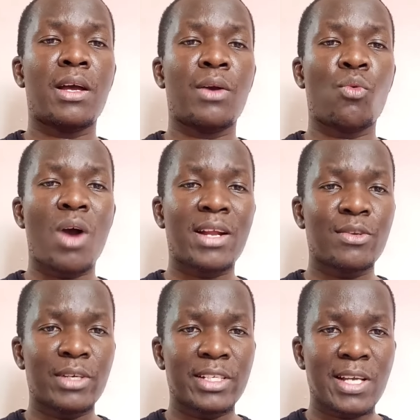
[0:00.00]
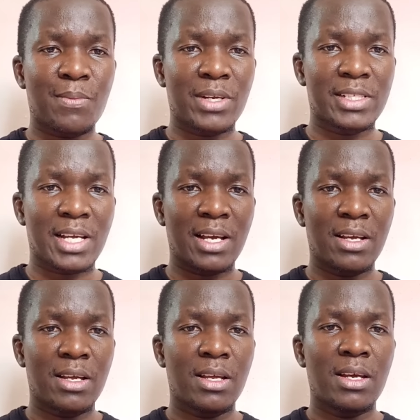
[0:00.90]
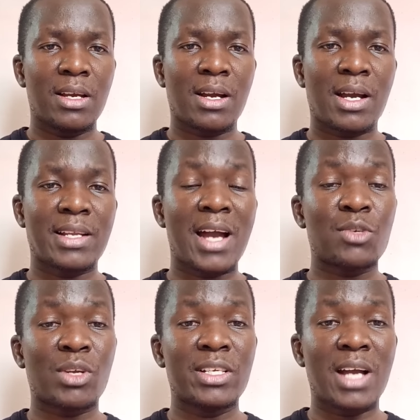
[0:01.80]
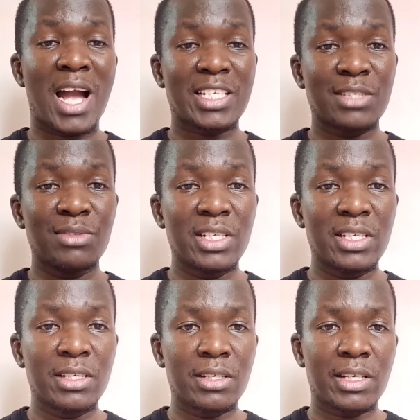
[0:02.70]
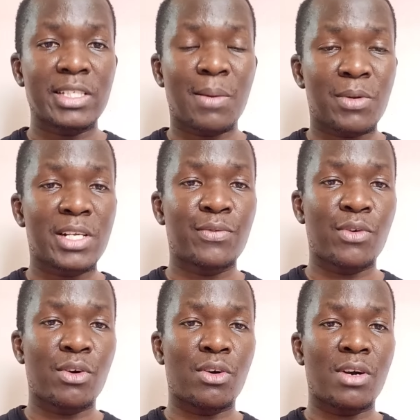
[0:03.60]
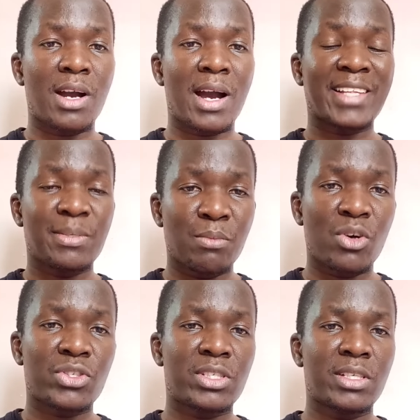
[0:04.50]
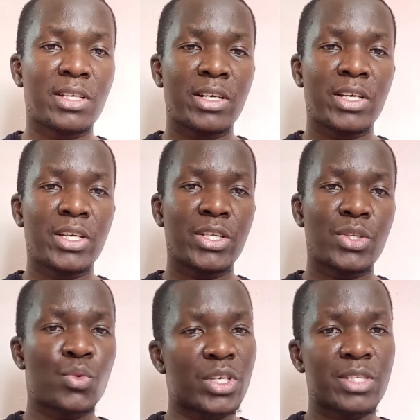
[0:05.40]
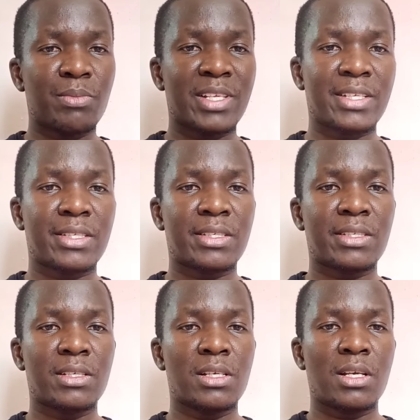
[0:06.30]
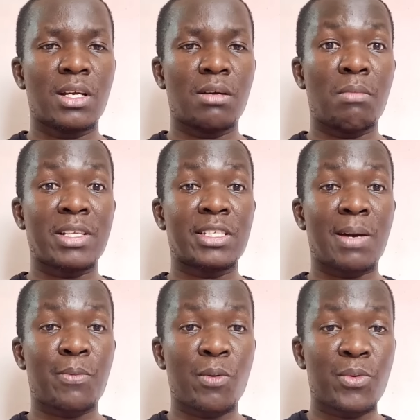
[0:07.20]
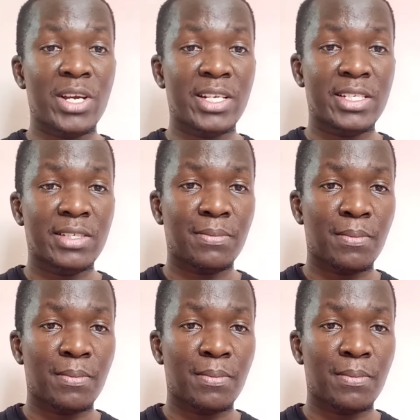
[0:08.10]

One interpreter can actually actively interpret for at most 20 minutes, but it's appropriate,